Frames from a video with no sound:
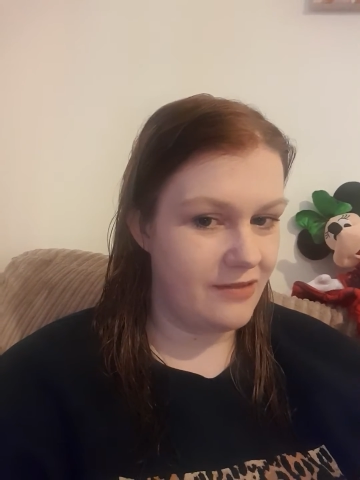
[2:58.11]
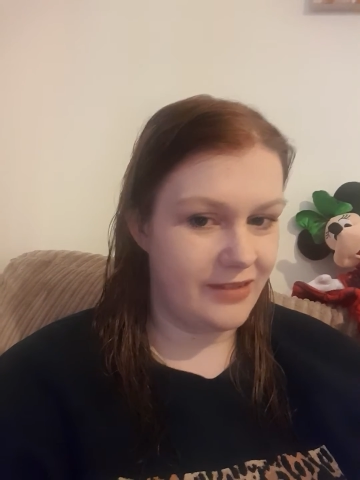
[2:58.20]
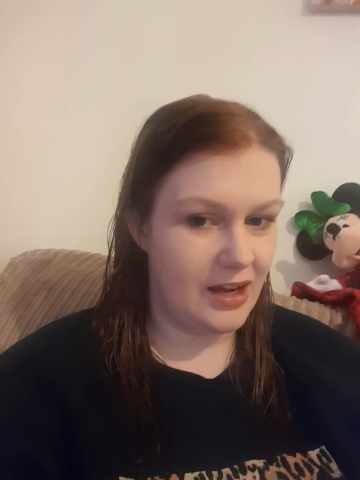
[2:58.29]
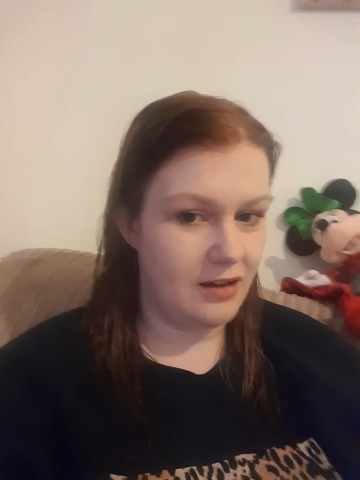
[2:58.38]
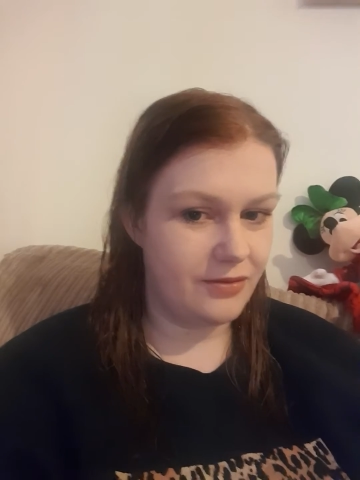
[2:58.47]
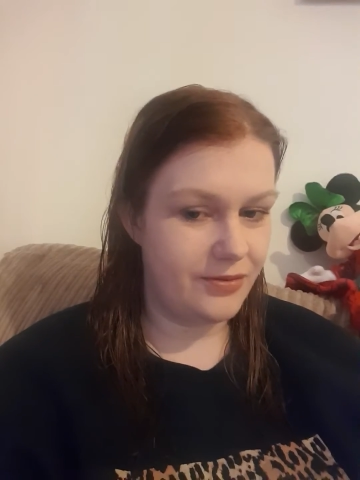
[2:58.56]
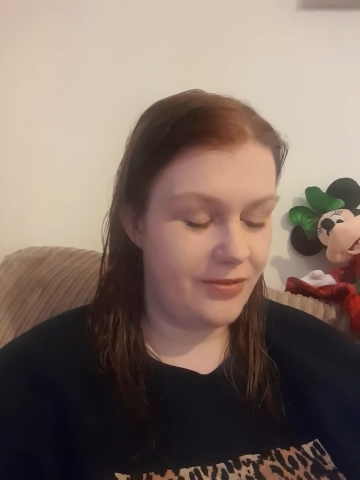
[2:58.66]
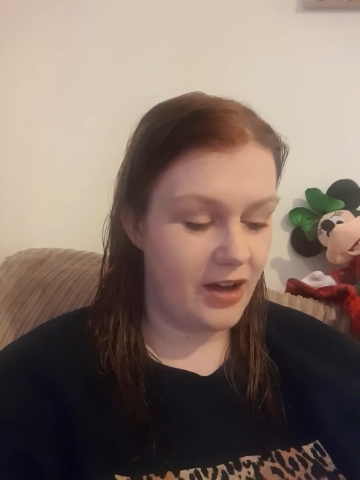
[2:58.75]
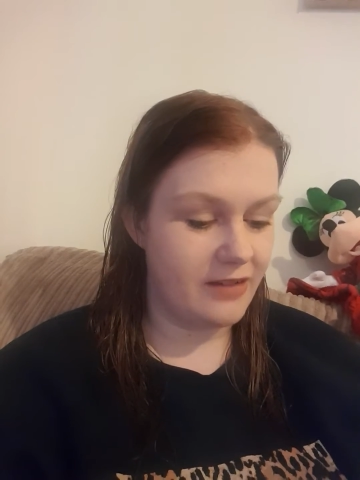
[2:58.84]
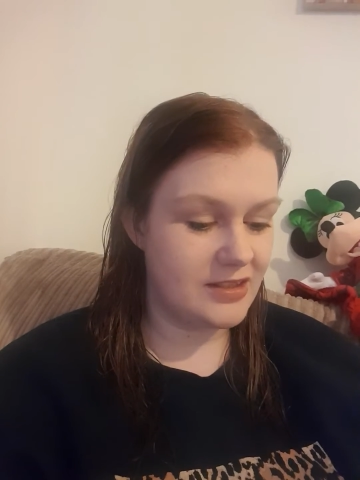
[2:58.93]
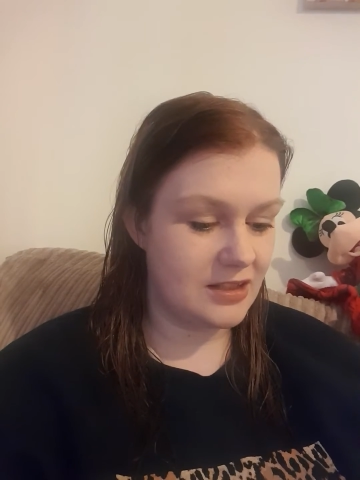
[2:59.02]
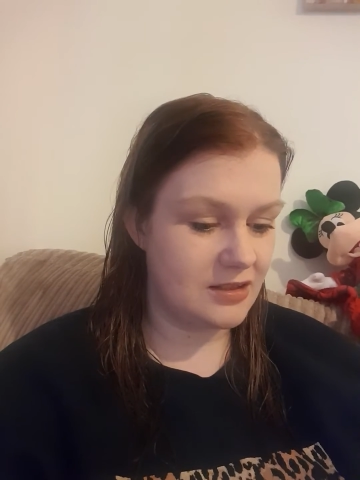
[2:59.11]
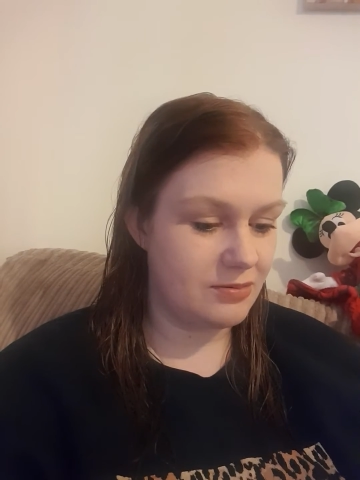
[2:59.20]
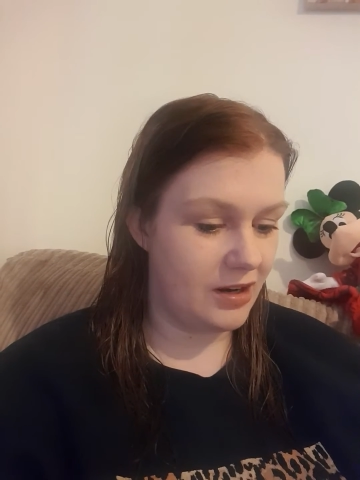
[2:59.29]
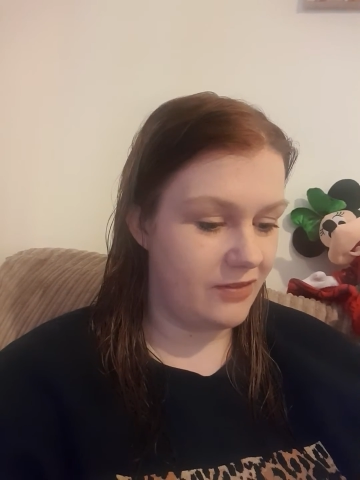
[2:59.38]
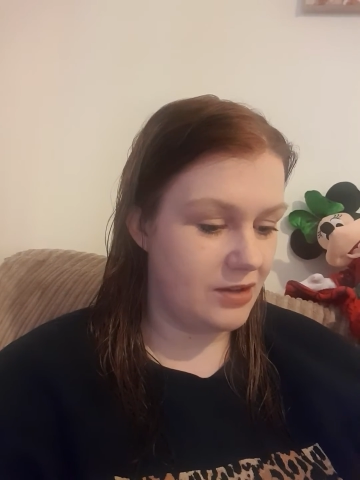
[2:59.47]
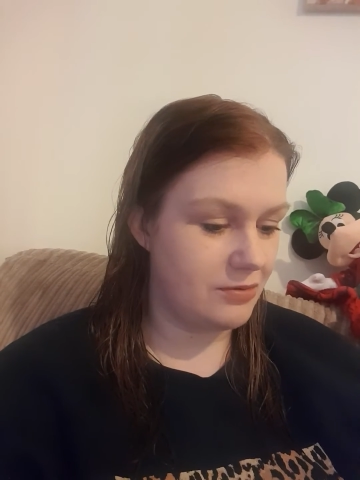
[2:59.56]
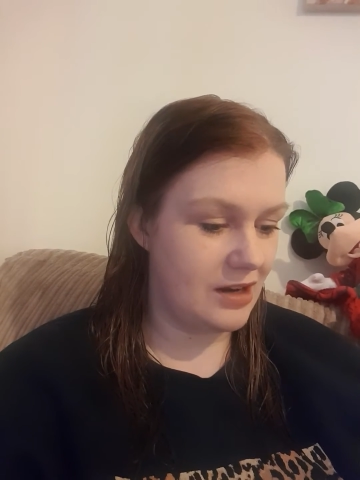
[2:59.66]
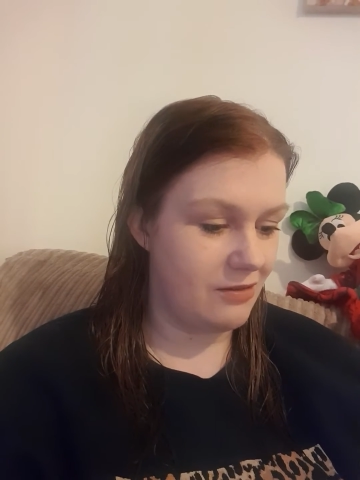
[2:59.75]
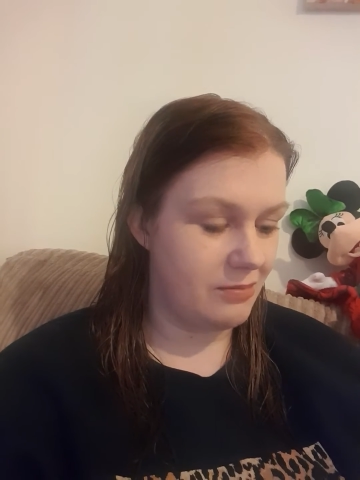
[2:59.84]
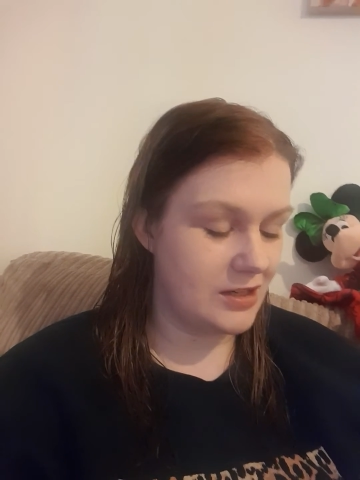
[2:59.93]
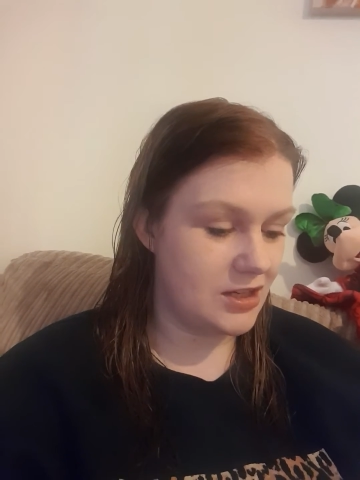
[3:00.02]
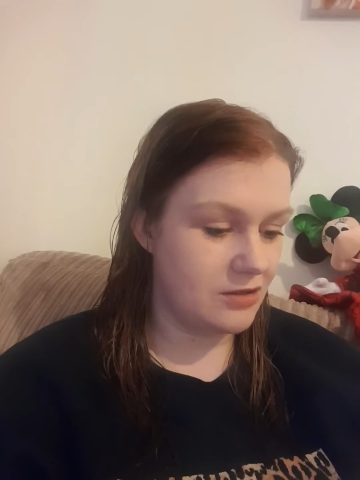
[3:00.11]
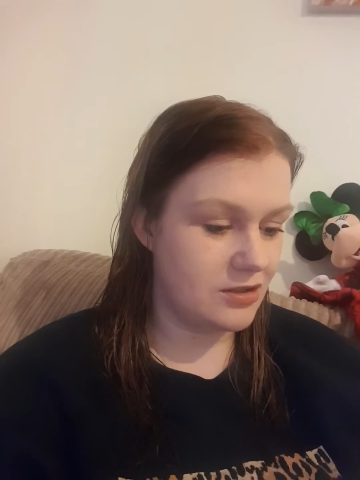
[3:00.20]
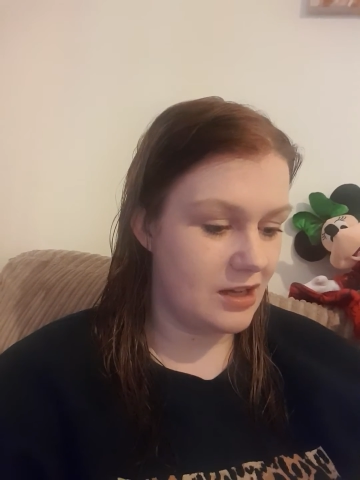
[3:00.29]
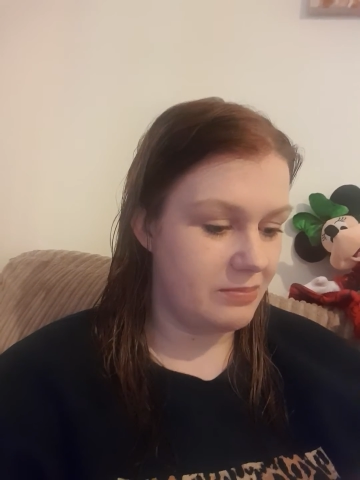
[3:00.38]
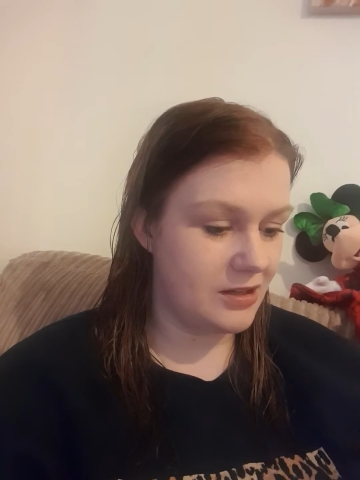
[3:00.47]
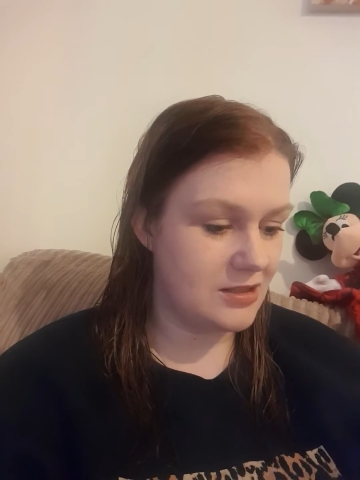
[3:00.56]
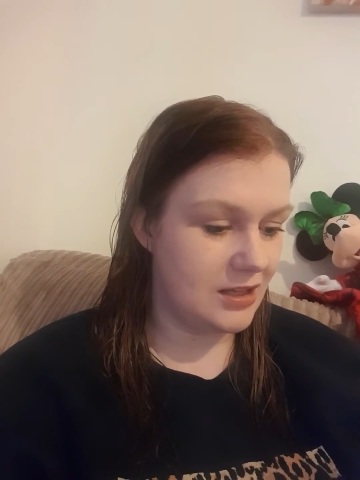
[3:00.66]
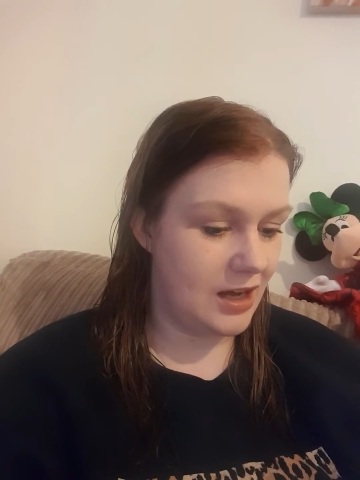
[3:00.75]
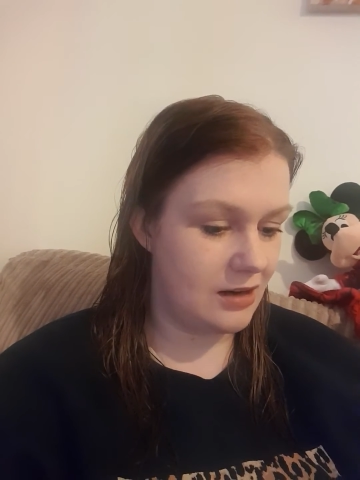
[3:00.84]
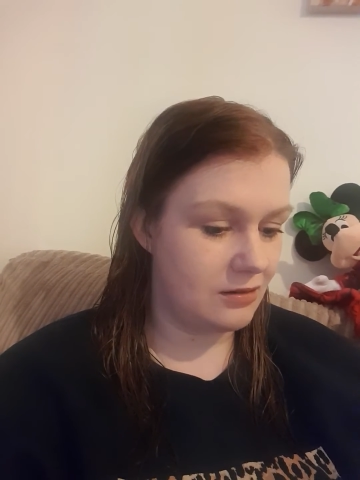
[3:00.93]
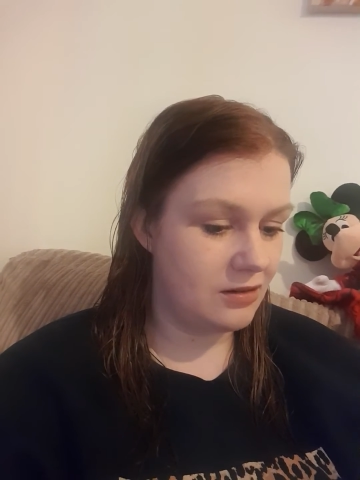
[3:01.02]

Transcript: even at 5, 6, whatever, he would never be entitled to that because he can